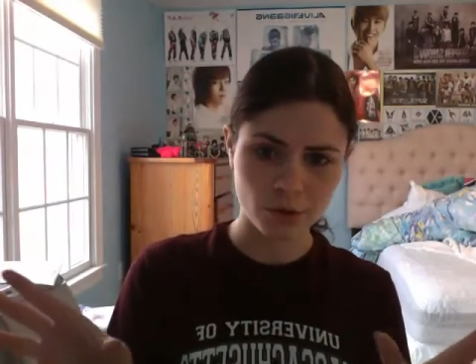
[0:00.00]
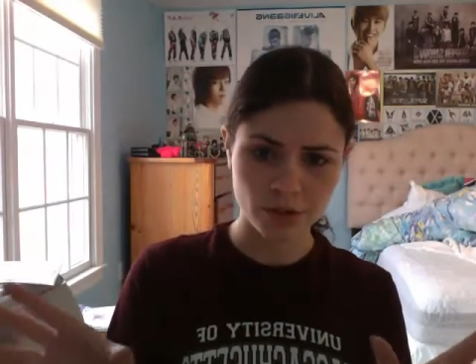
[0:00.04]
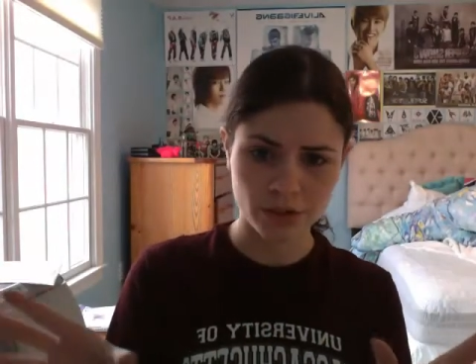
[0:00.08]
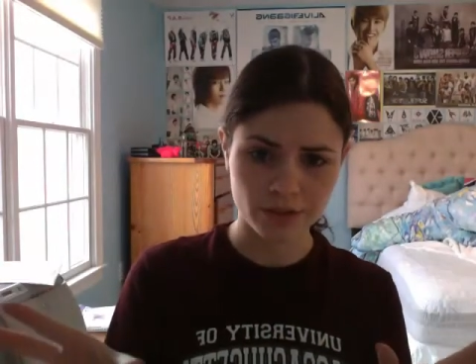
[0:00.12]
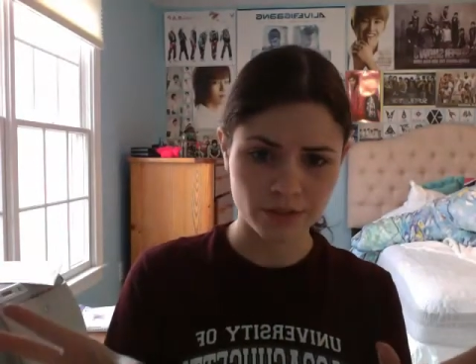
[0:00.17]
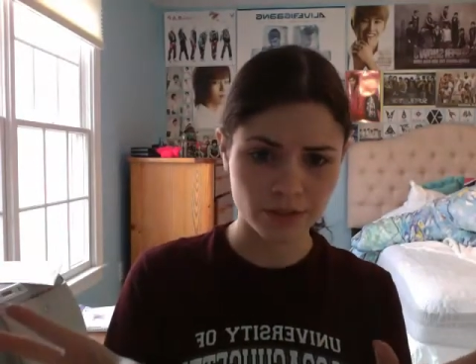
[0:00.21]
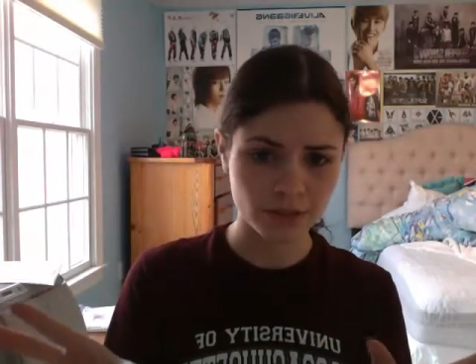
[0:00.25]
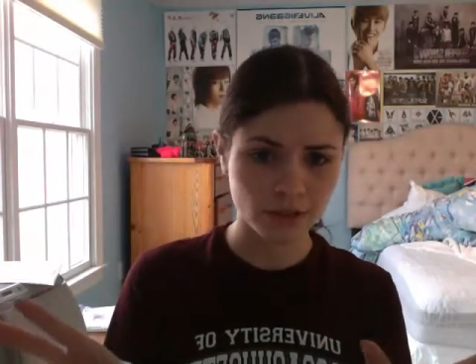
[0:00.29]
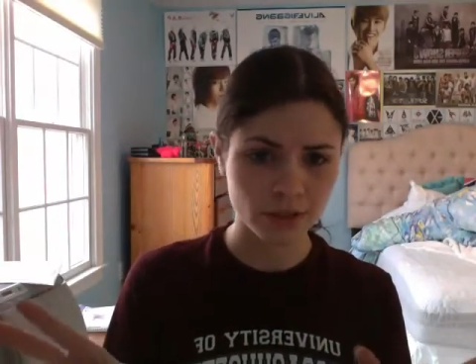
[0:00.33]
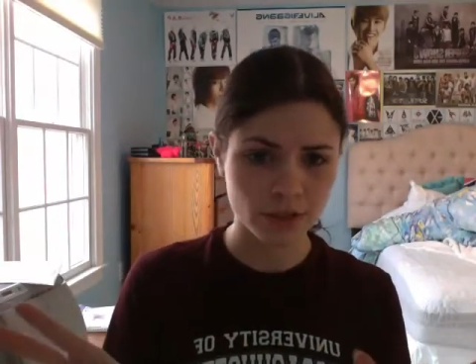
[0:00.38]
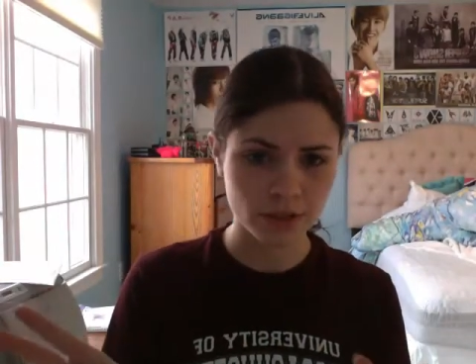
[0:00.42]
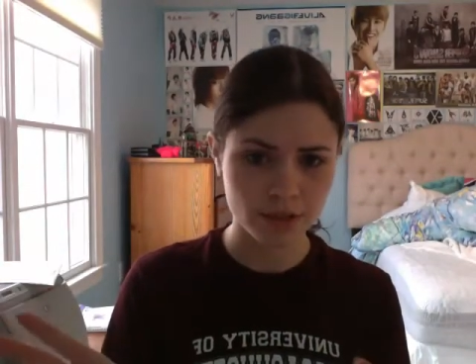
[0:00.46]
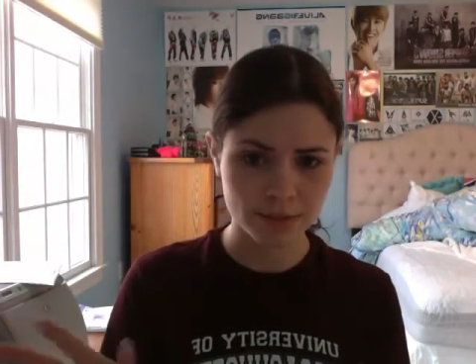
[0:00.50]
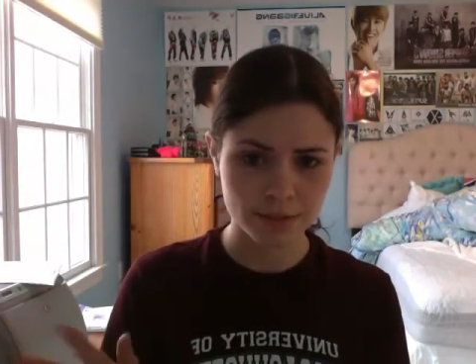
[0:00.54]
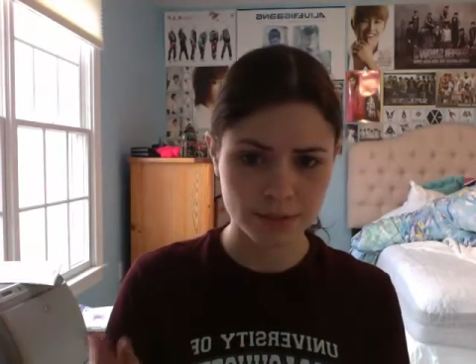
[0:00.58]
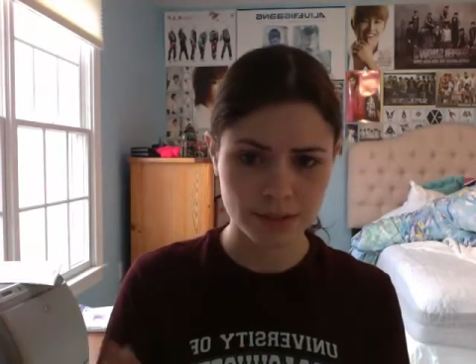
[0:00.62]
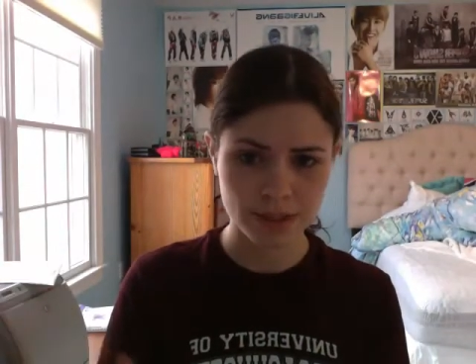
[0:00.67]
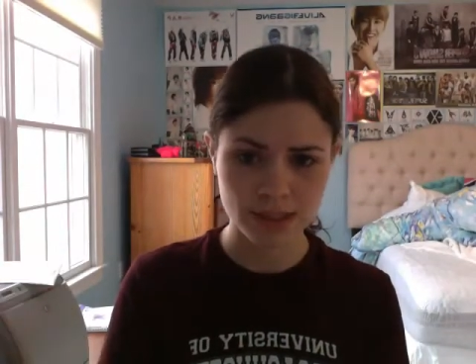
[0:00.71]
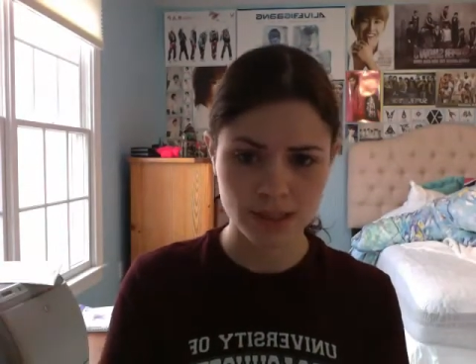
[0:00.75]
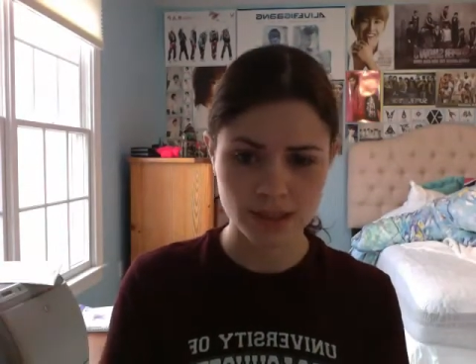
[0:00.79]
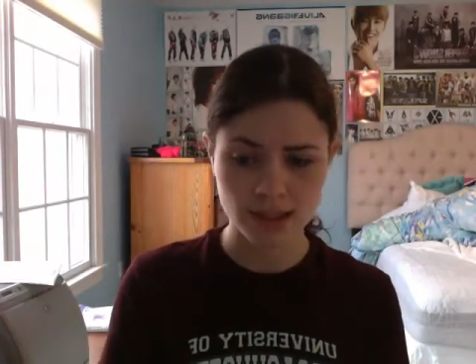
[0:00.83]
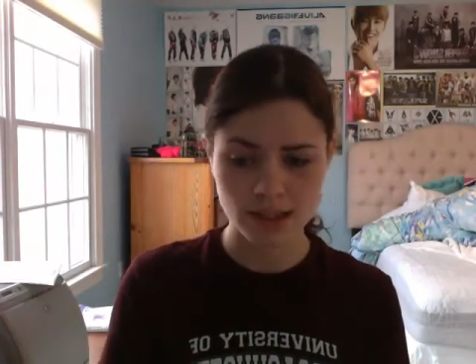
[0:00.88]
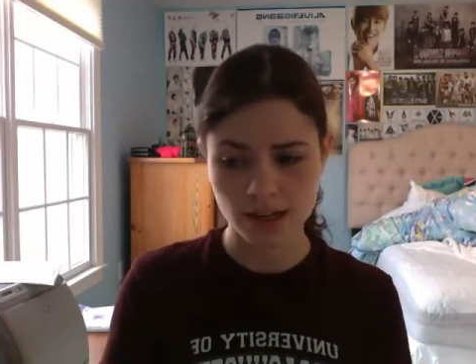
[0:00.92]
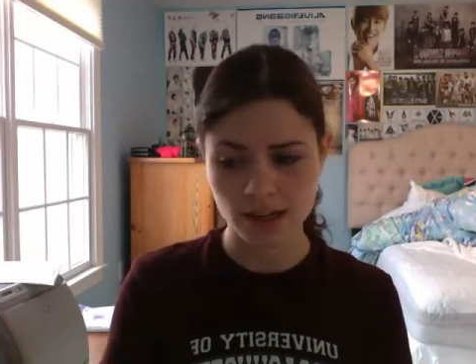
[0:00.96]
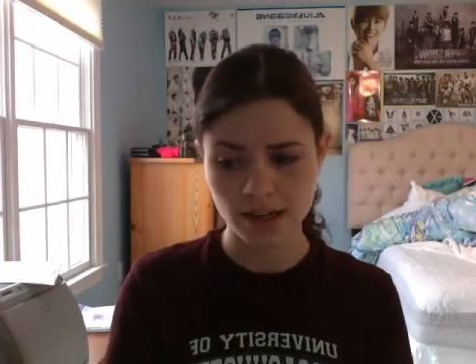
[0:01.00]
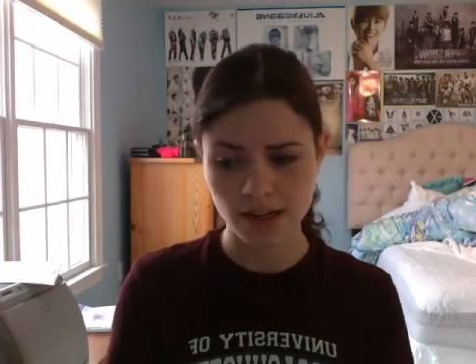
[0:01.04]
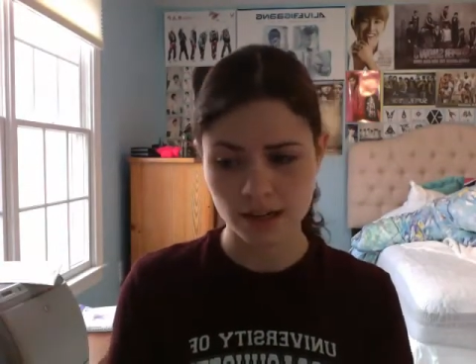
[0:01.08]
different Christmases there,